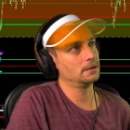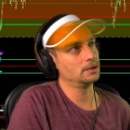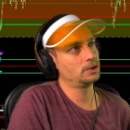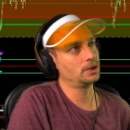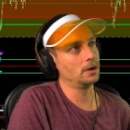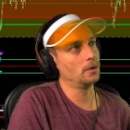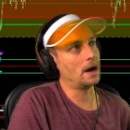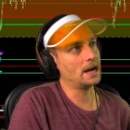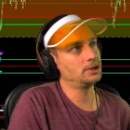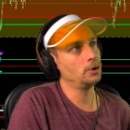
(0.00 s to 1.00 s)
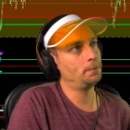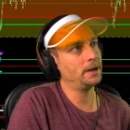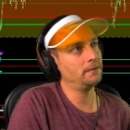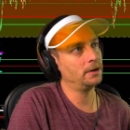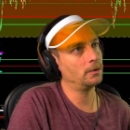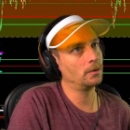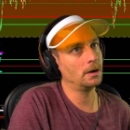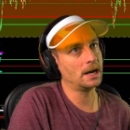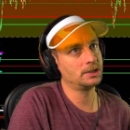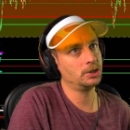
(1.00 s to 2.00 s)
So, I do pivot.
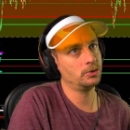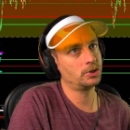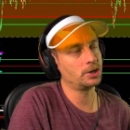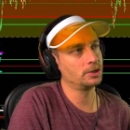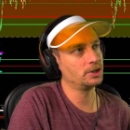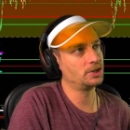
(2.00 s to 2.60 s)
I do start to